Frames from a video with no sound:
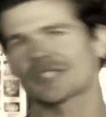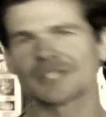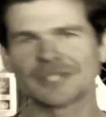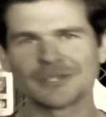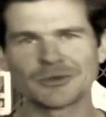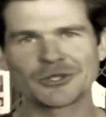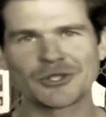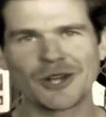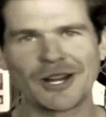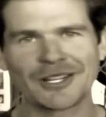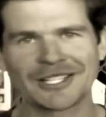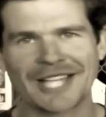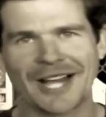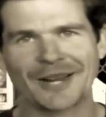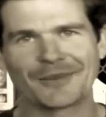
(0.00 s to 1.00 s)
you'll try
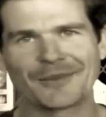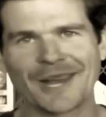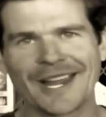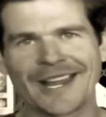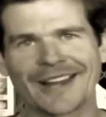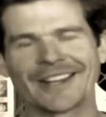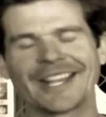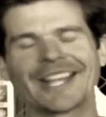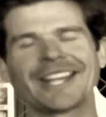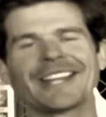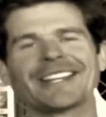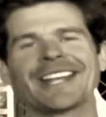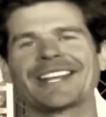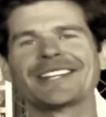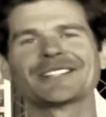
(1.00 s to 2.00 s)
and cut them down at
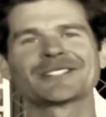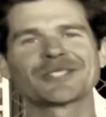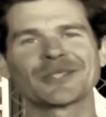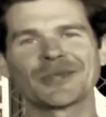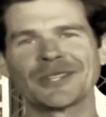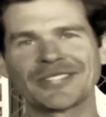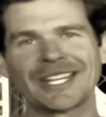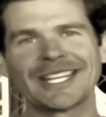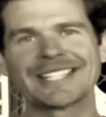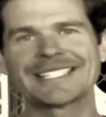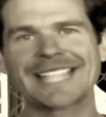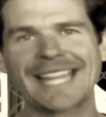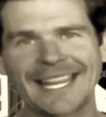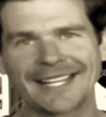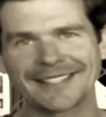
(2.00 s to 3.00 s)
any choice, any
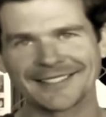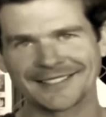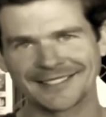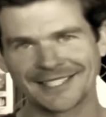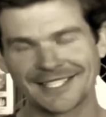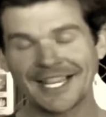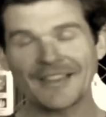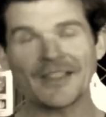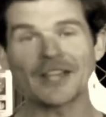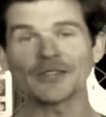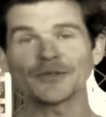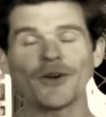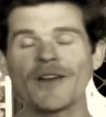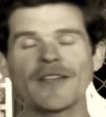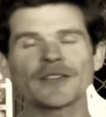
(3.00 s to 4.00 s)
chance. And
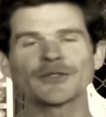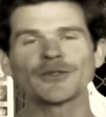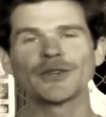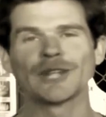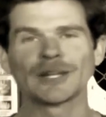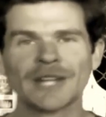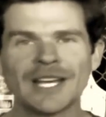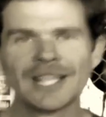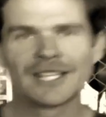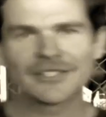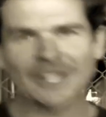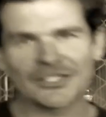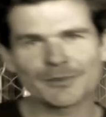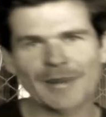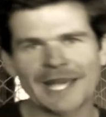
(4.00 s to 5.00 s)
that's fine, that's fair enough.
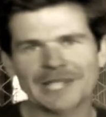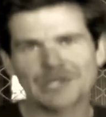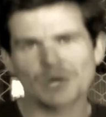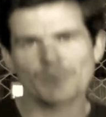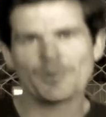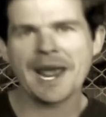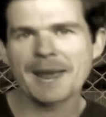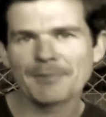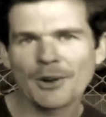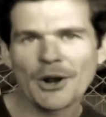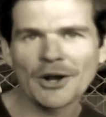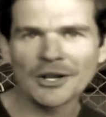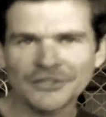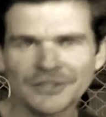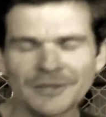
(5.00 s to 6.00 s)
Doesn't make you a bad
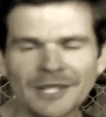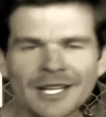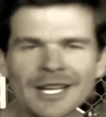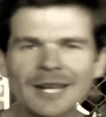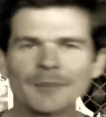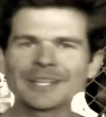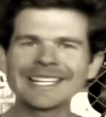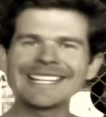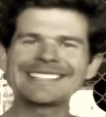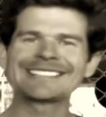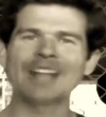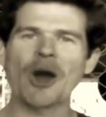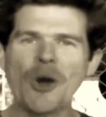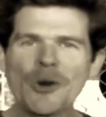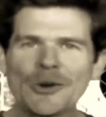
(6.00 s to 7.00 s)
person, but at
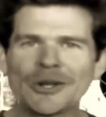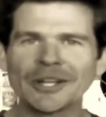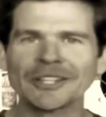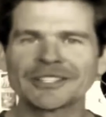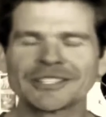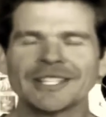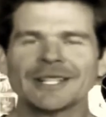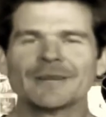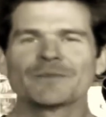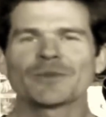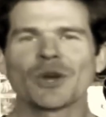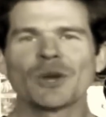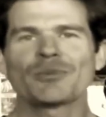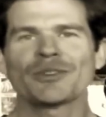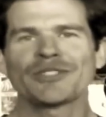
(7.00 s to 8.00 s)
least own it.
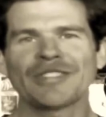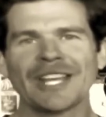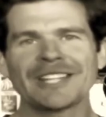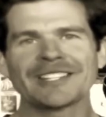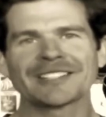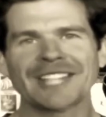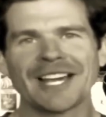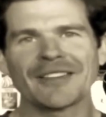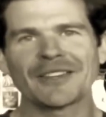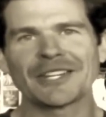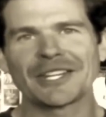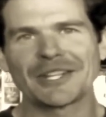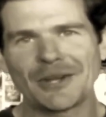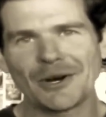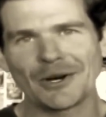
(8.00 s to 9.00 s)
Don't pretend you're something that
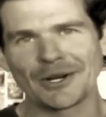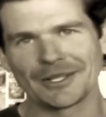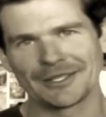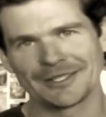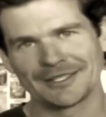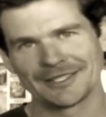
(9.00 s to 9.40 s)
you're not.